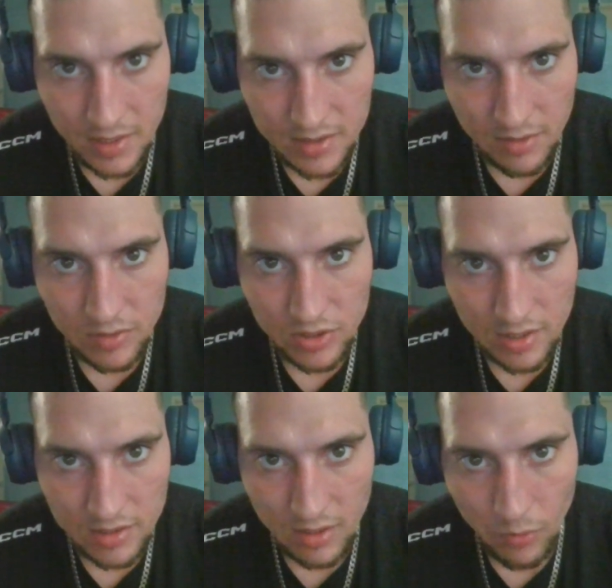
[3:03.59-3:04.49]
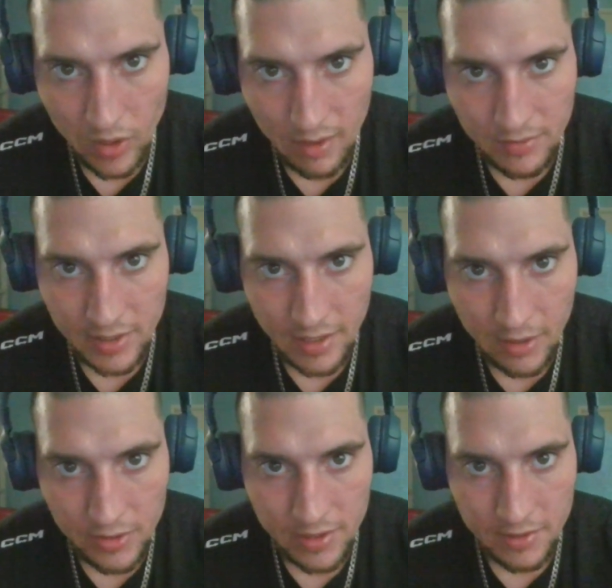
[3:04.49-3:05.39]
He said, "Whatever, get
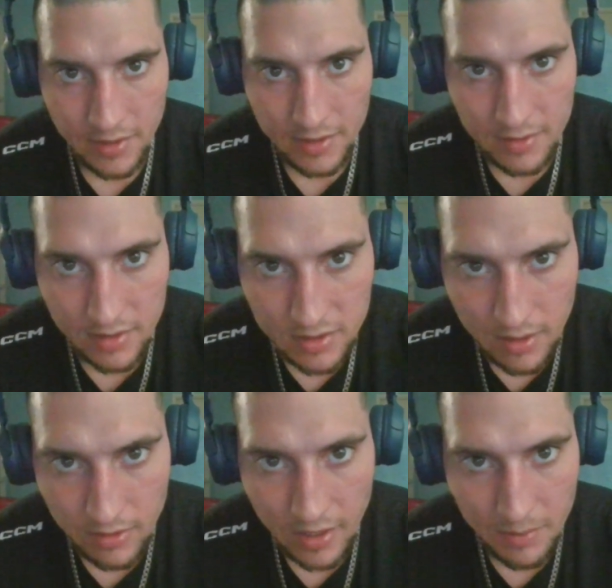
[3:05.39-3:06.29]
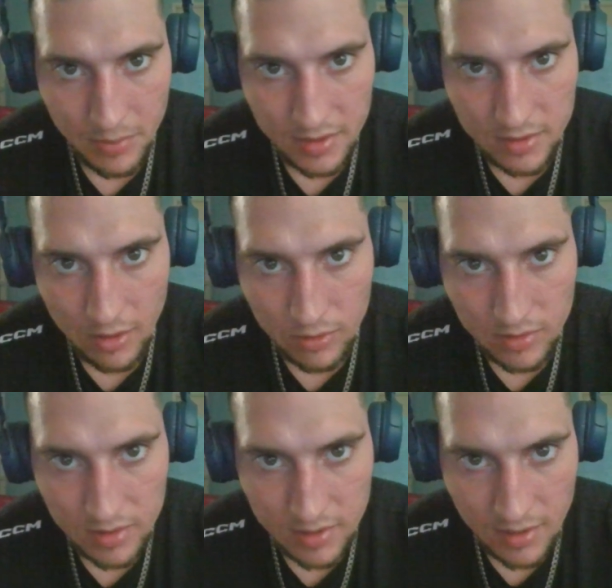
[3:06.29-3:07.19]
out of here then." I said, "All right, peace out."
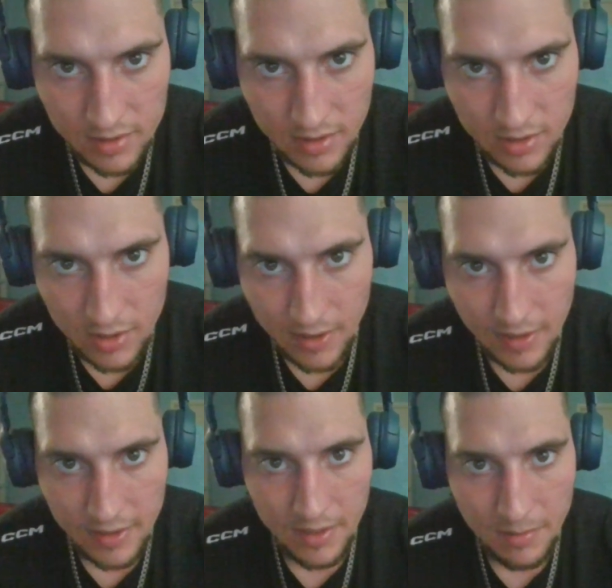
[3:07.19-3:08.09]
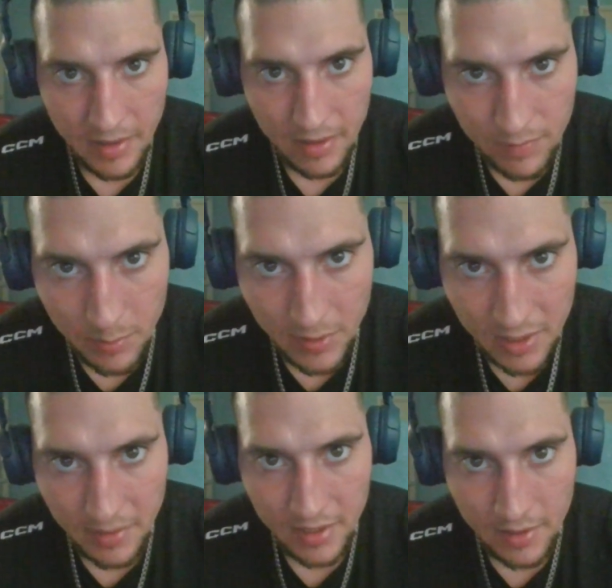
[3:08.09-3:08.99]
I said, "You're an idiot, man, for
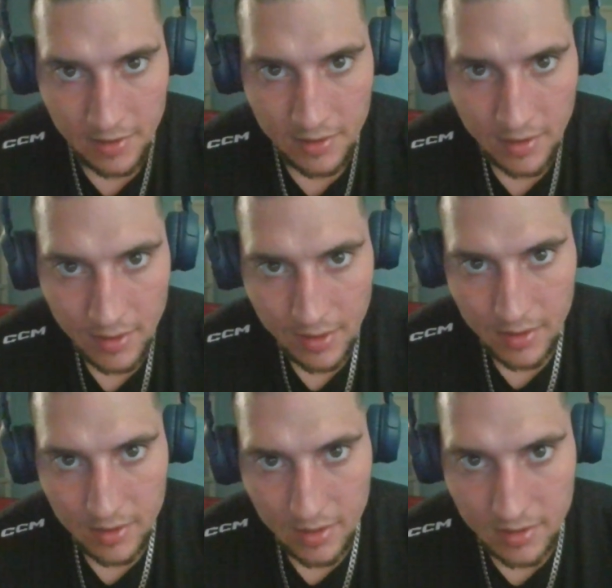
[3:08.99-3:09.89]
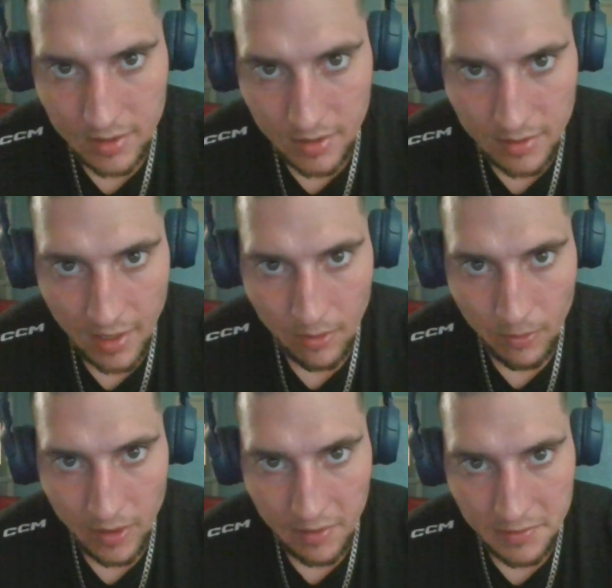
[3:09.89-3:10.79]
bringing me here." He said, "Yeah,
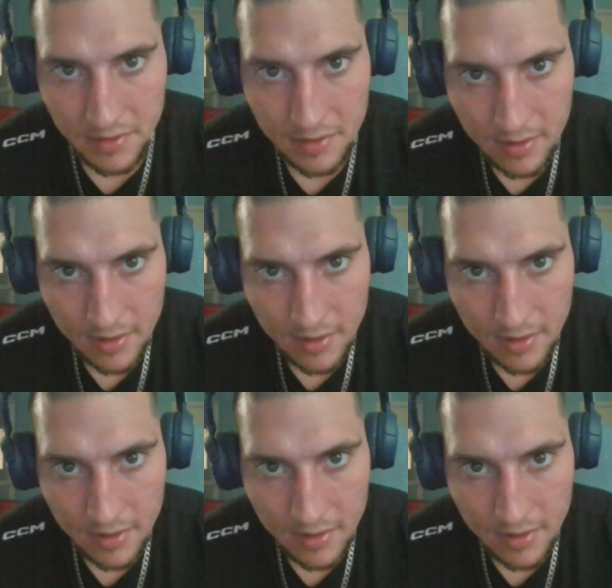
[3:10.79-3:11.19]
whatever."